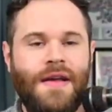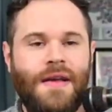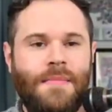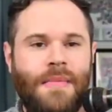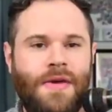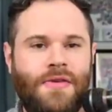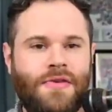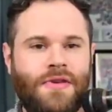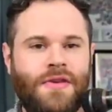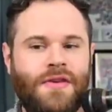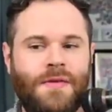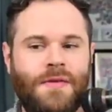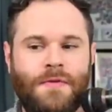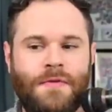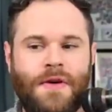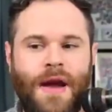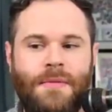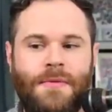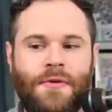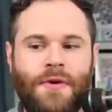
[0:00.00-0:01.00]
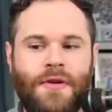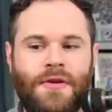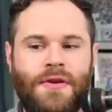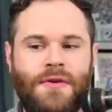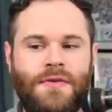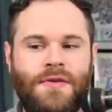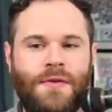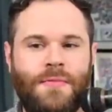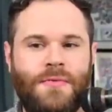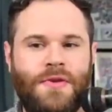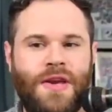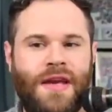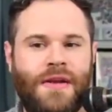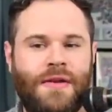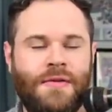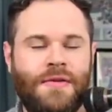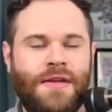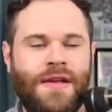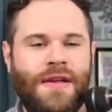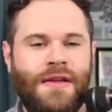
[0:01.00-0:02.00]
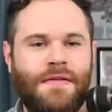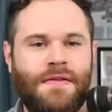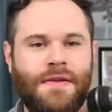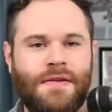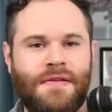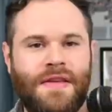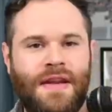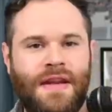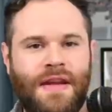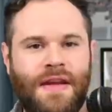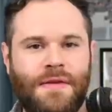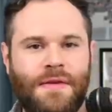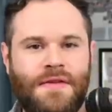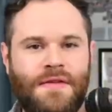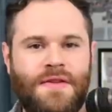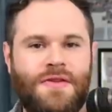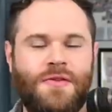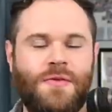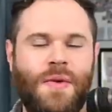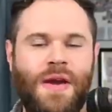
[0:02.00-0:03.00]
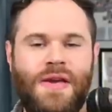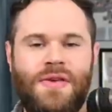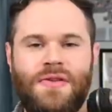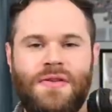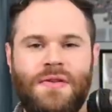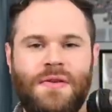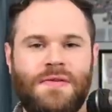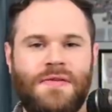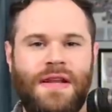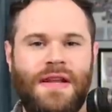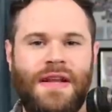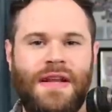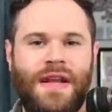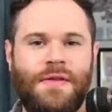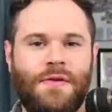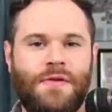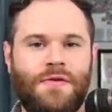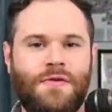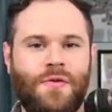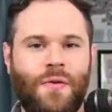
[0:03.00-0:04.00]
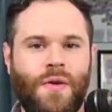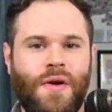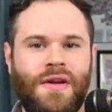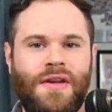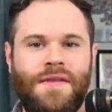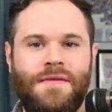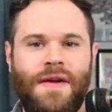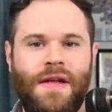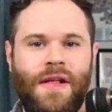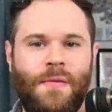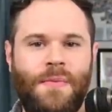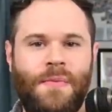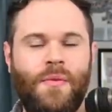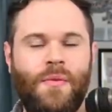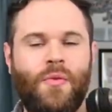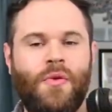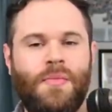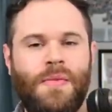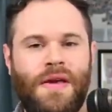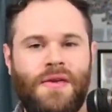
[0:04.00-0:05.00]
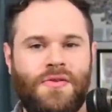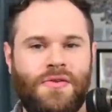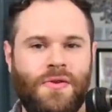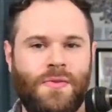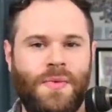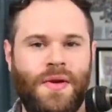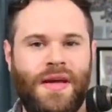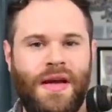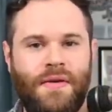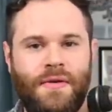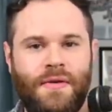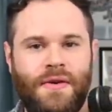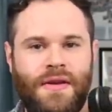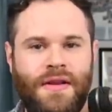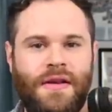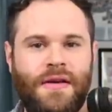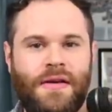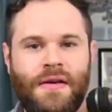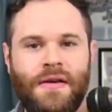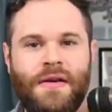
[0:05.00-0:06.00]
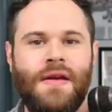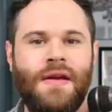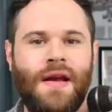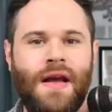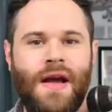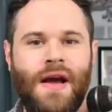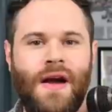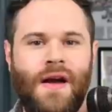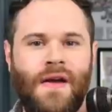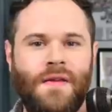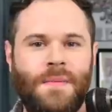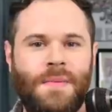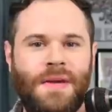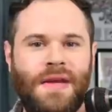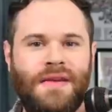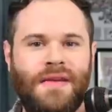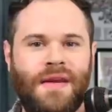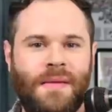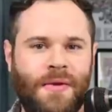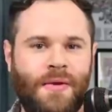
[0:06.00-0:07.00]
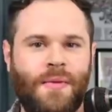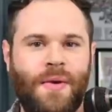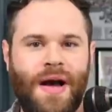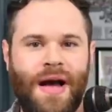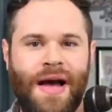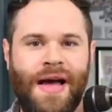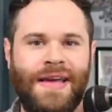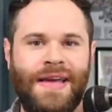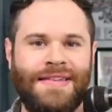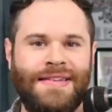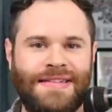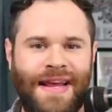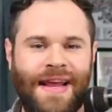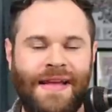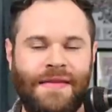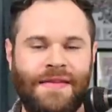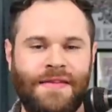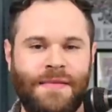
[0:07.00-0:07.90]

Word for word: Make sure you subscribe to our YouTube channel. If there's any other situation, there's any other story developing, we'll make sure we cover it here on the BWI Daily.